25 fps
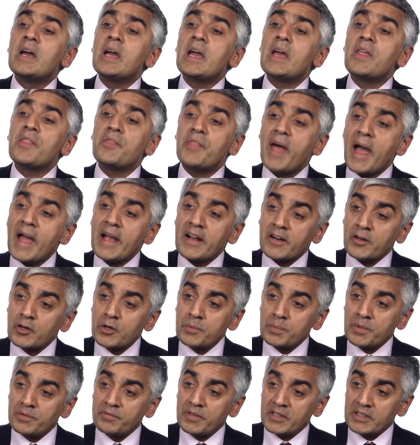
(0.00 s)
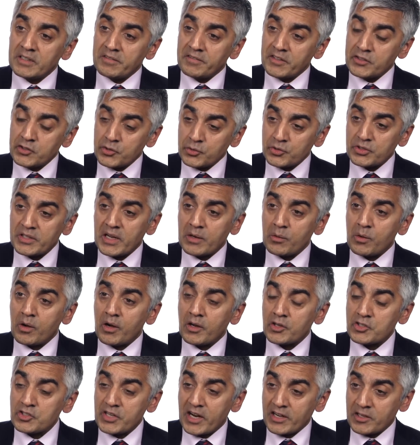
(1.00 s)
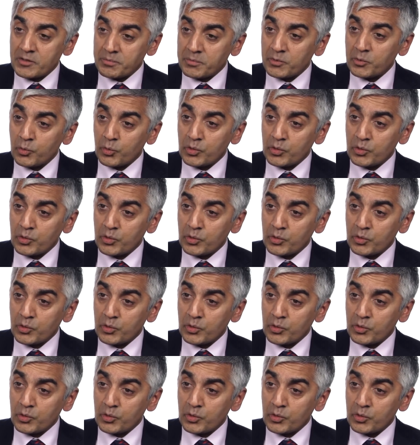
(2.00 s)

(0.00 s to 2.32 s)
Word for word: In that group of individuals, there are charitable